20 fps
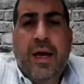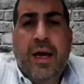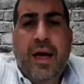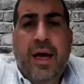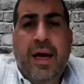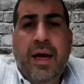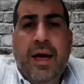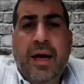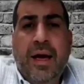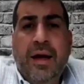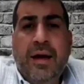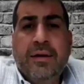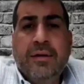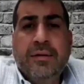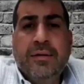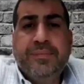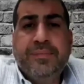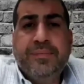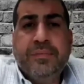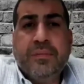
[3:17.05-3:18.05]
And
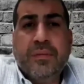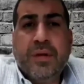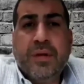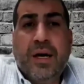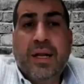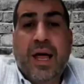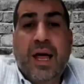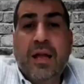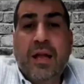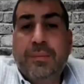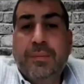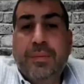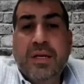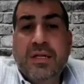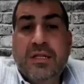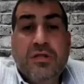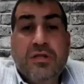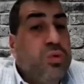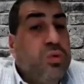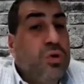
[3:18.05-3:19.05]
a lot of the
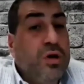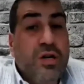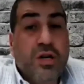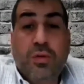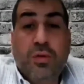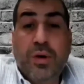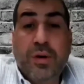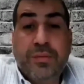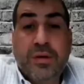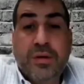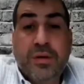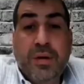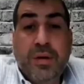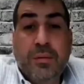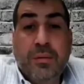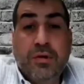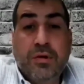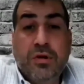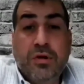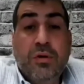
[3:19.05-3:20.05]
places weren't equipped to be
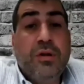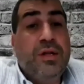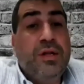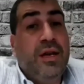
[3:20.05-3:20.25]
able to do it.